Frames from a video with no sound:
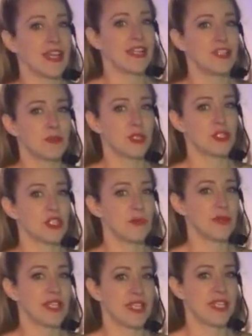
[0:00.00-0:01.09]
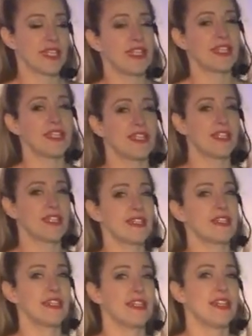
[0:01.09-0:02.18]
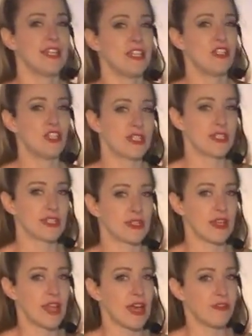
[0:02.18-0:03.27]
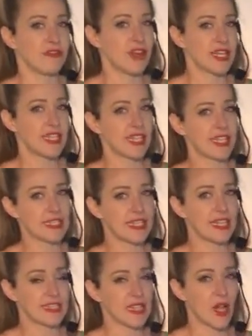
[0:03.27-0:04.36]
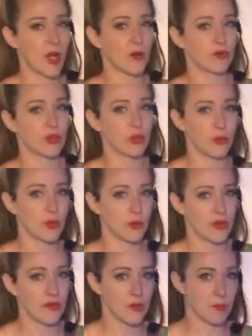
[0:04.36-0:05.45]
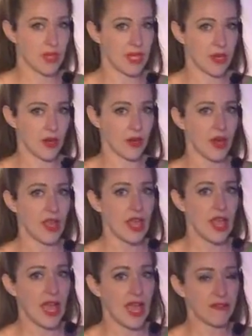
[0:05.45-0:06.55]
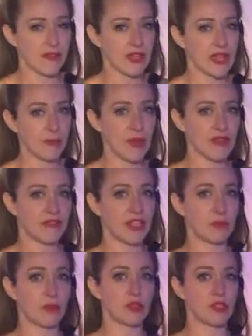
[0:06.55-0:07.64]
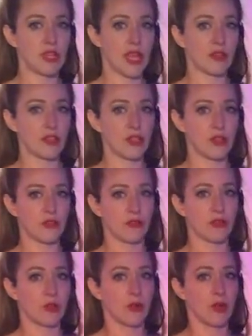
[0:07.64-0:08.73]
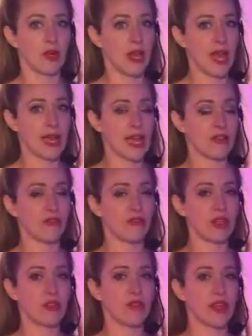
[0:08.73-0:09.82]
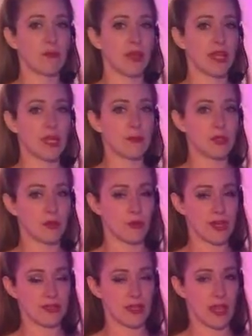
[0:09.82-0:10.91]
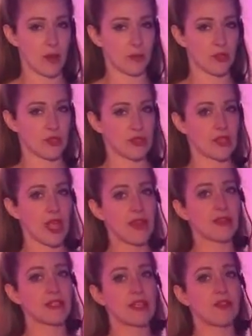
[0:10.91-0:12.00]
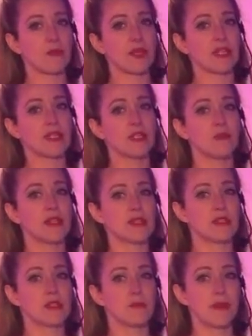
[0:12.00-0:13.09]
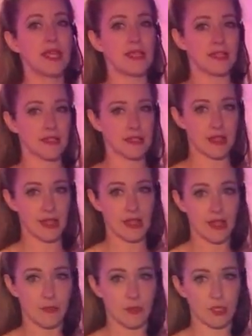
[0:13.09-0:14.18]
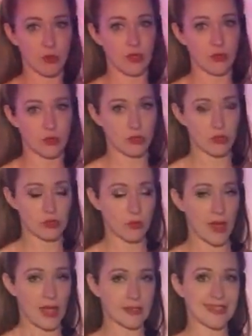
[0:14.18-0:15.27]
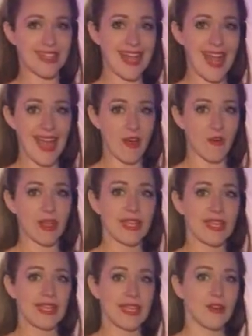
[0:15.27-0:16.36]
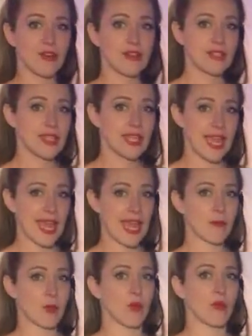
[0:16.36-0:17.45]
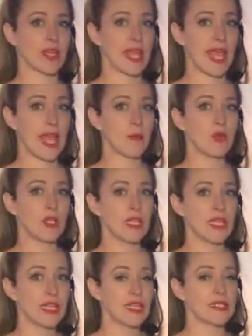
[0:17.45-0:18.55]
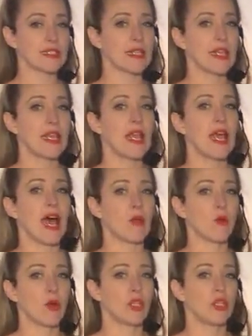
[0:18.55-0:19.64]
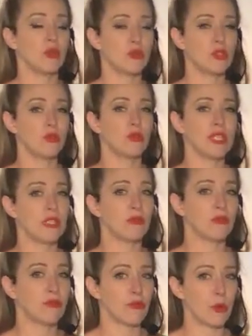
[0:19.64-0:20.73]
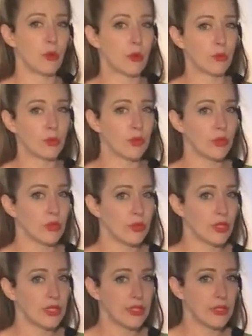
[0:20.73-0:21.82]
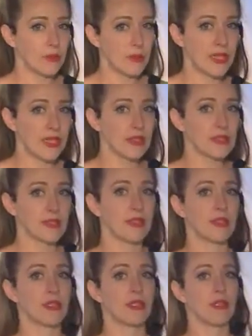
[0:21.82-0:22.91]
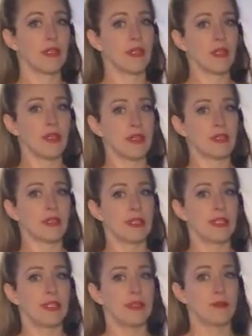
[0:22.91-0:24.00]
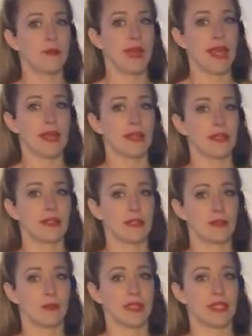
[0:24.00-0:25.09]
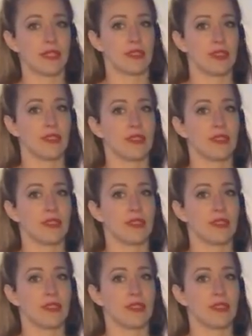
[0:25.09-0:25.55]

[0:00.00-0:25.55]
Egyptian shimmy is just finding its nice comfortable rhythm here, I feel like my feet push down into the floor, and I feel that my hips are rising up to the sky. That's giving me a little bit of space between those two spots. Now, here's the camel. The camel is, I want you to lean forward a little bit, lean back a little bit,